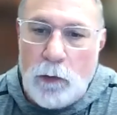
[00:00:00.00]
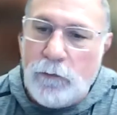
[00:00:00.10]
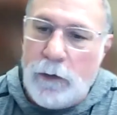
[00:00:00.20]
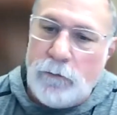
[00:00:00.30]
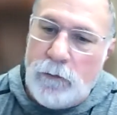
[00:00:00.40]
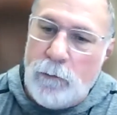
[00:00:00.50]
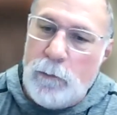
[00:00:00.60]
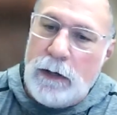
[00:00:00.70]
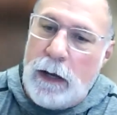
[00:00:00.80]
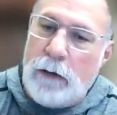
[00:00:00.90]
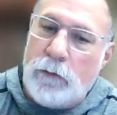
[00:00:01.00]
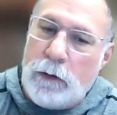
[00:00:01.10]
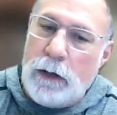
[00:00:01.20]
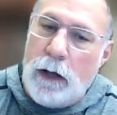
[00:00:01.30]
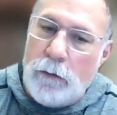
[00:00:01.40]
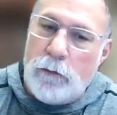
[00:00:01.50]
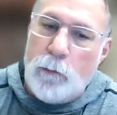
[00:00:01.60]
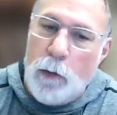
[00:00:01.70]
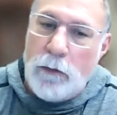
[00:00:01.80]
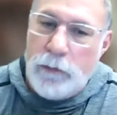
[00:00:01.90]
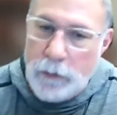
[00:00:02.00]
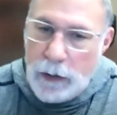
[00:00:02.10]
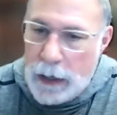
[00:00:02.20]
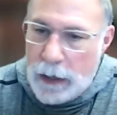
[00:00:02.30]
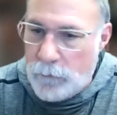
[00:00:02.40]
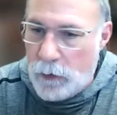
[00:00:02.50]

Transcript: sense to meet every other month and have a